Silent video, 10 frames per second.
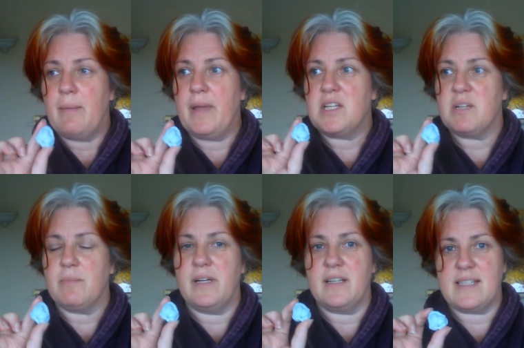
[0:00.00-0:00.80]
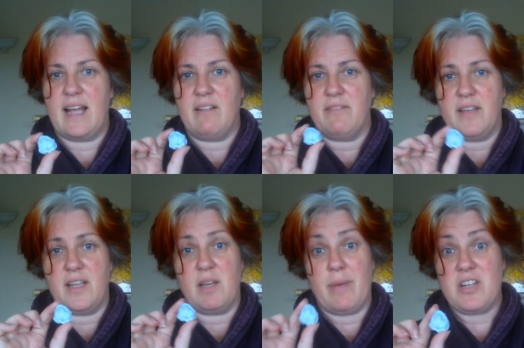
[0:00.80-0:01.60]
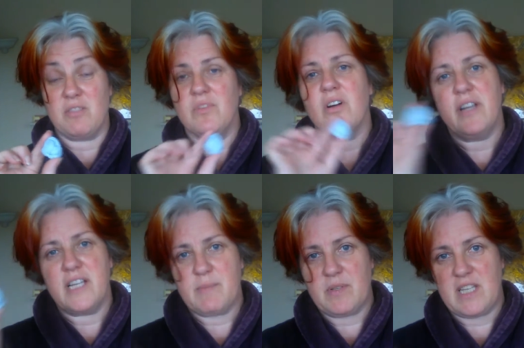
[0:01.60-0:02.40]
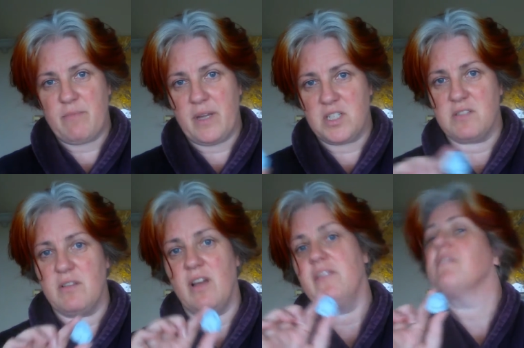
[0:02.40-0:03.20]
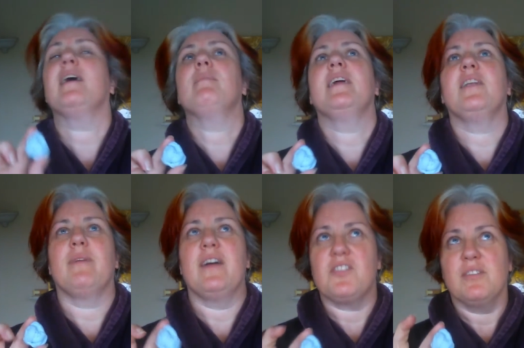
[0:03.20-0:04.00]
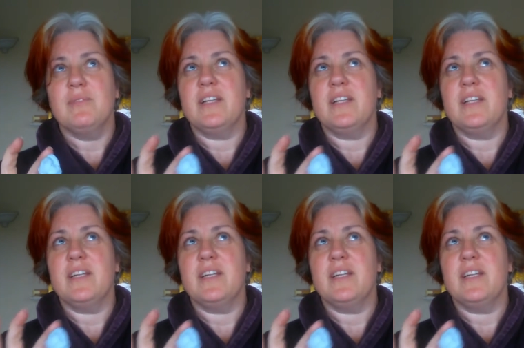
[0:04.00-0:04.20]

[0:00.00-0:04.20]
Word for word: a picture by yourself in your bedroom, nor are you supposed to have pictures of your family in your bedroom.